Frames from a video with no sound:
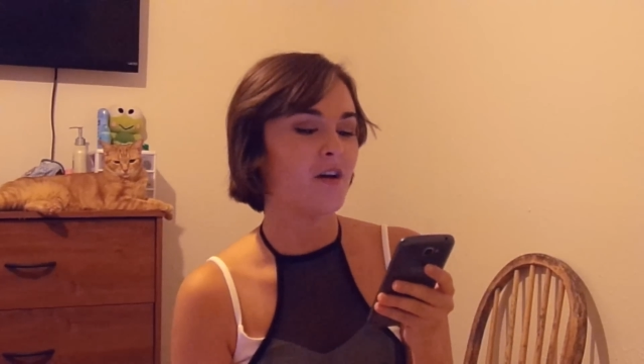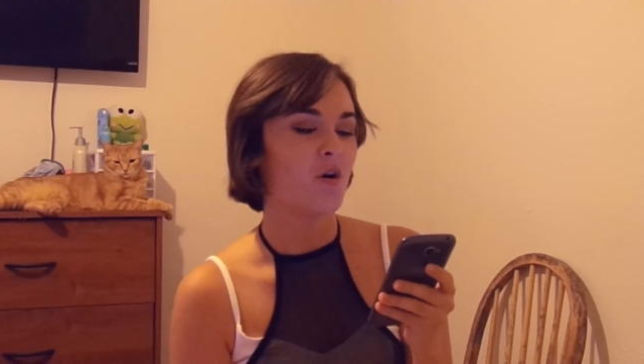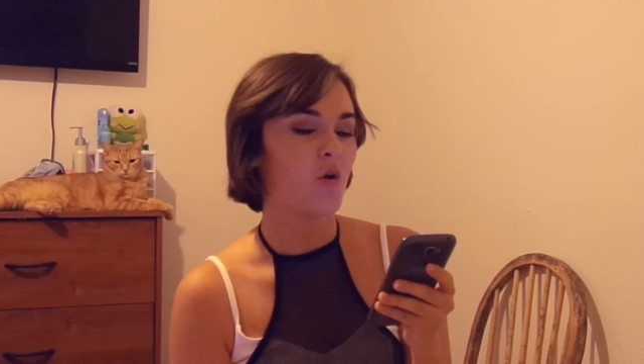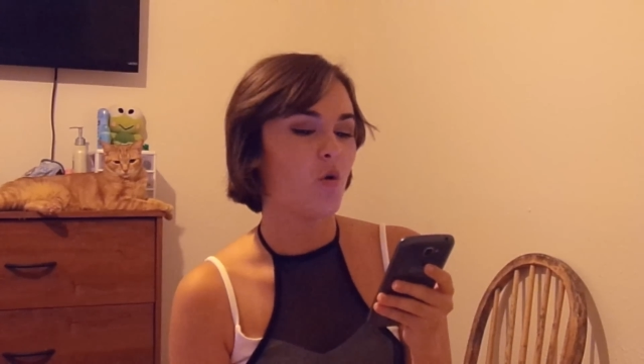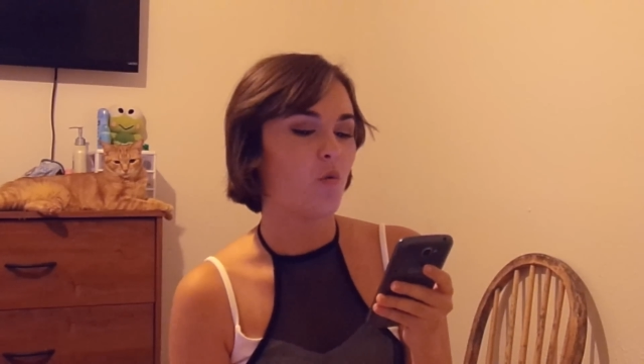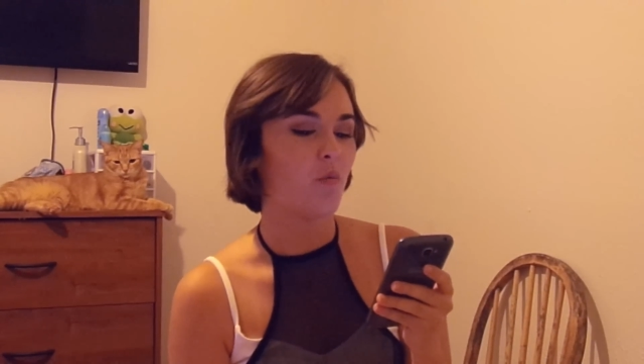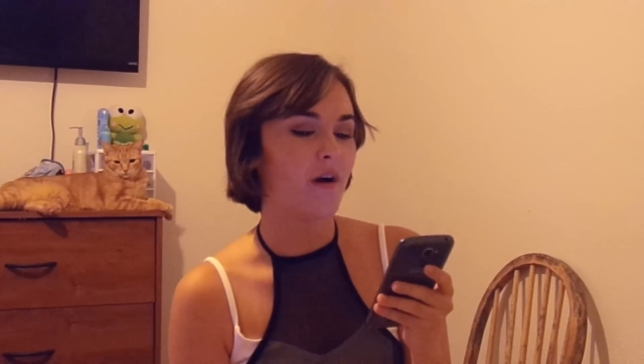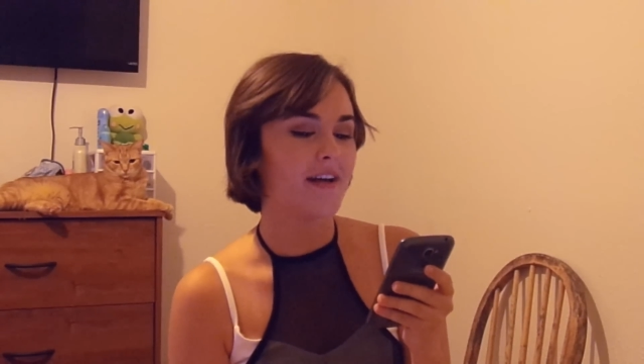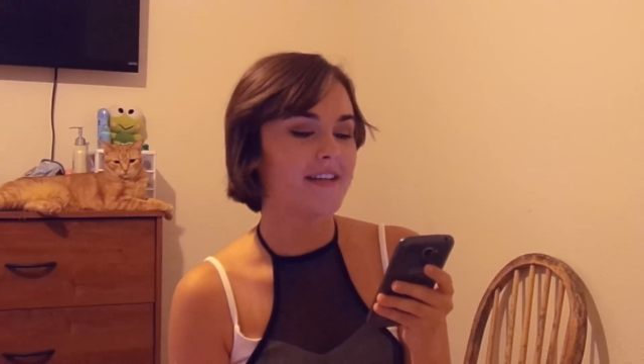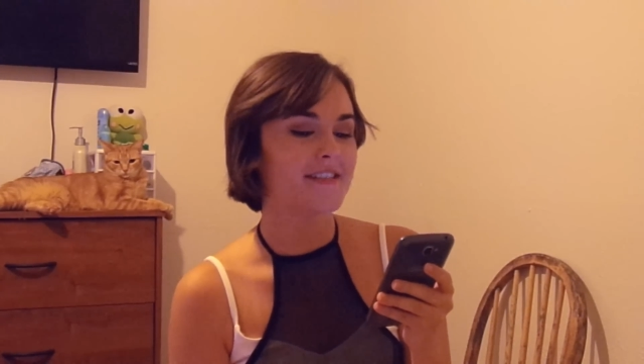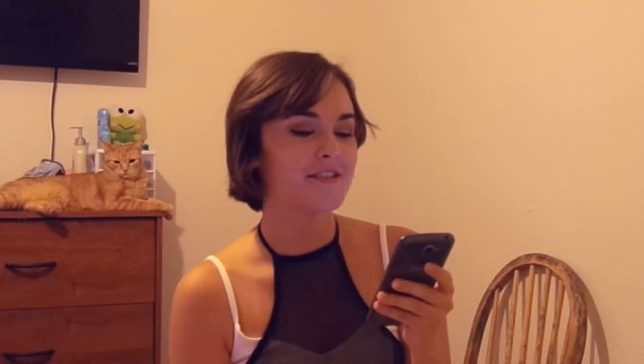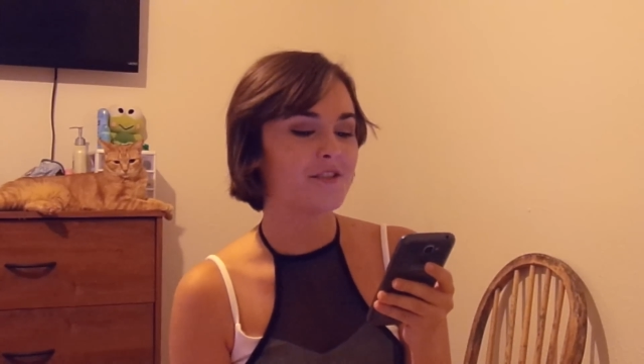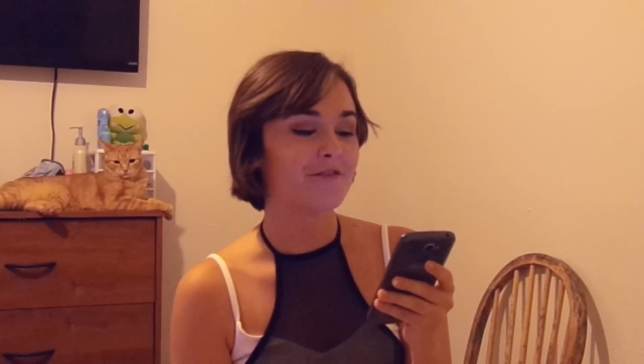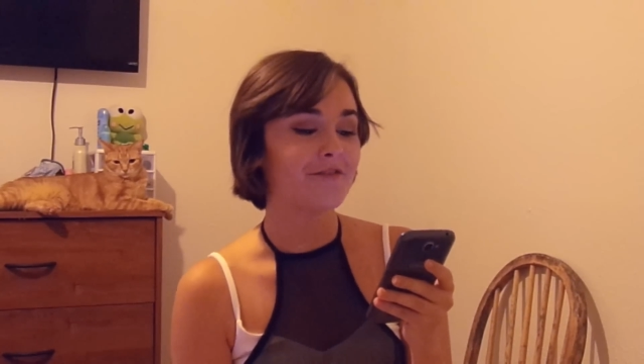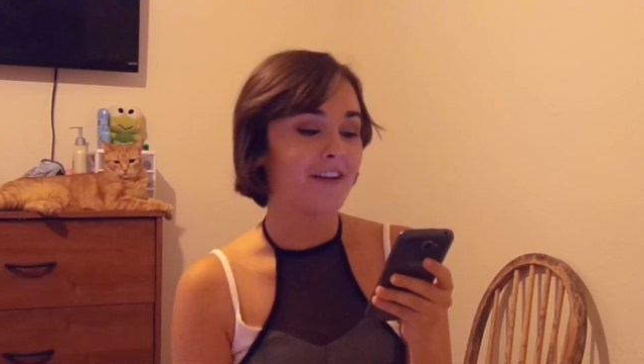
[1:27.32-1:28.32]
what
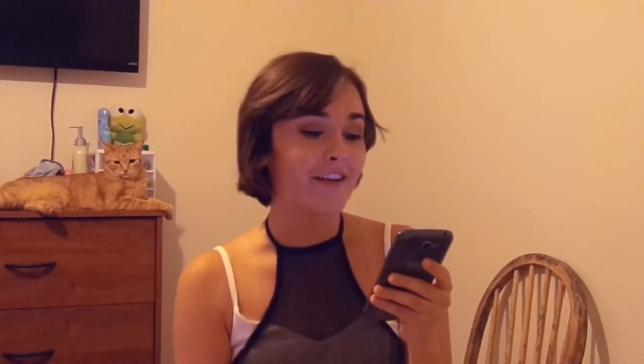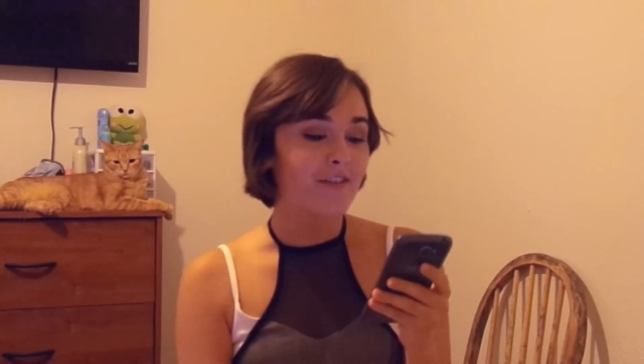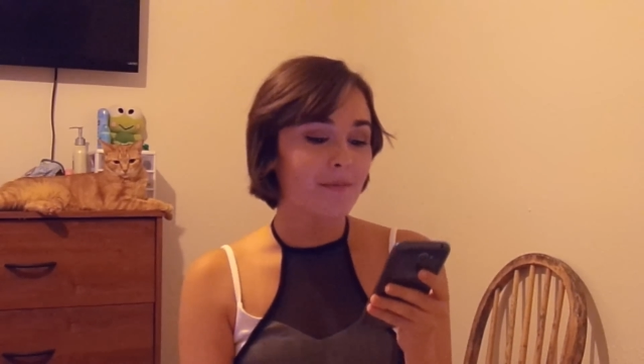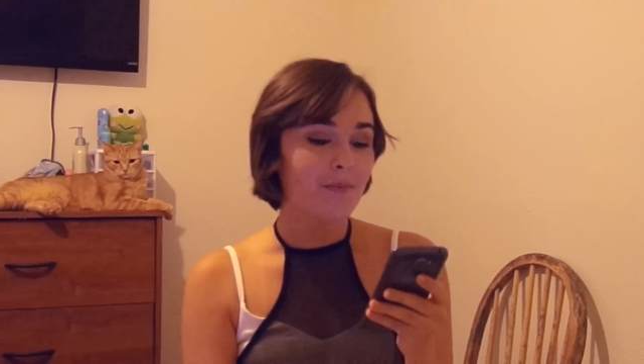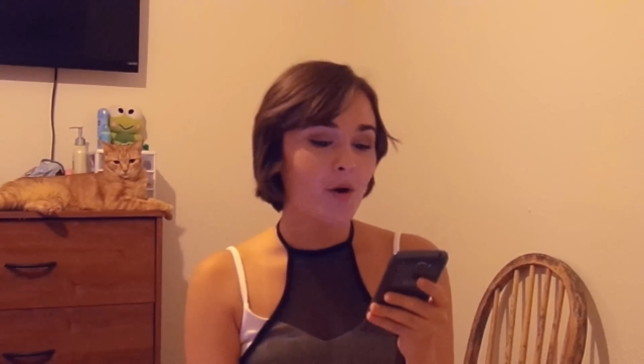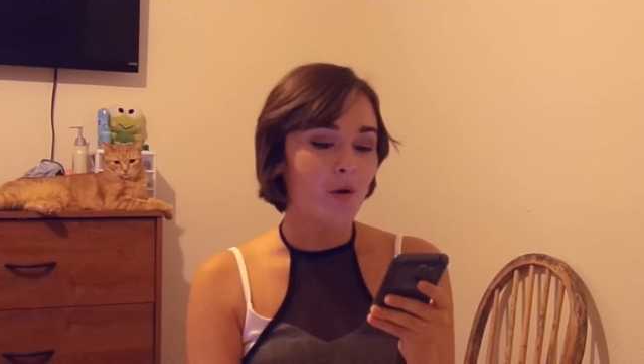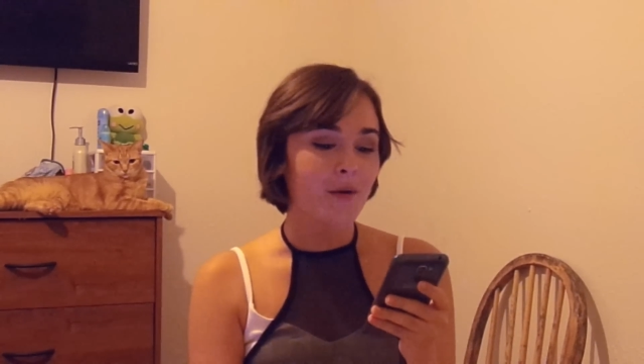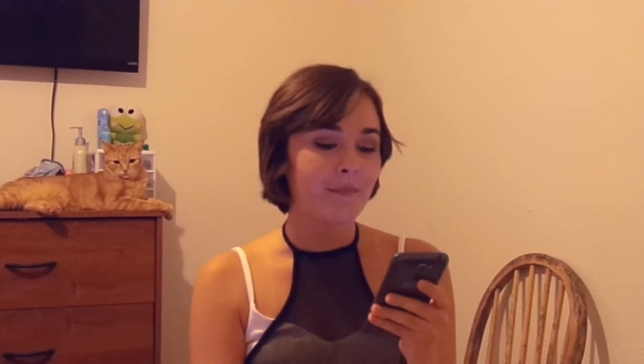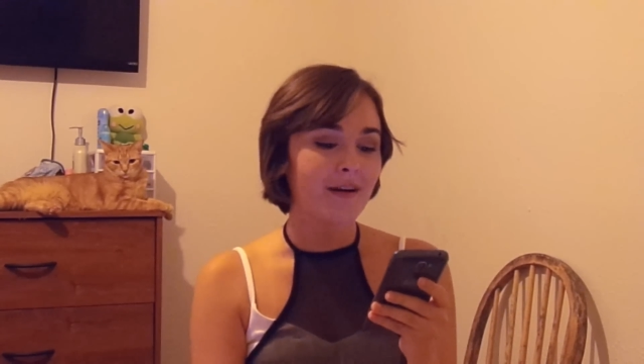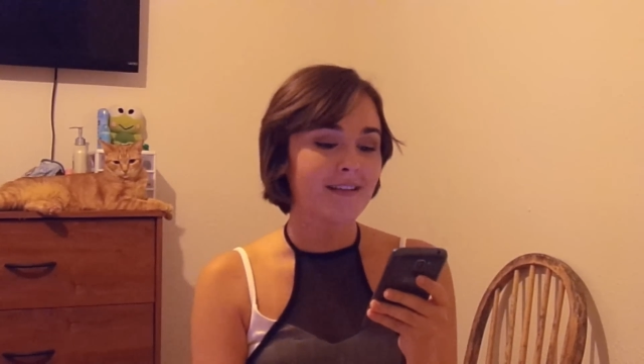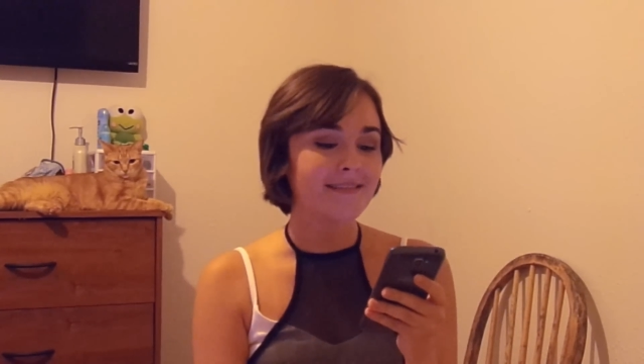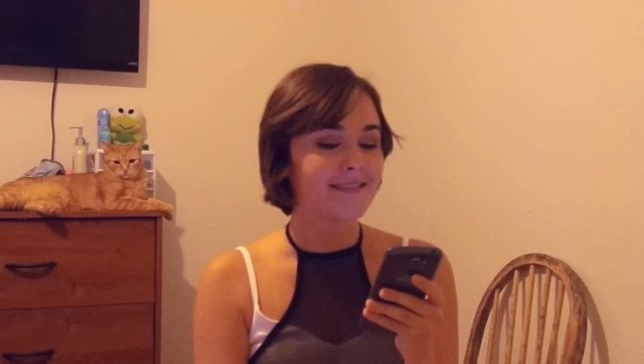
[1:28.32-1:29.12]
is your favorite Pokemon,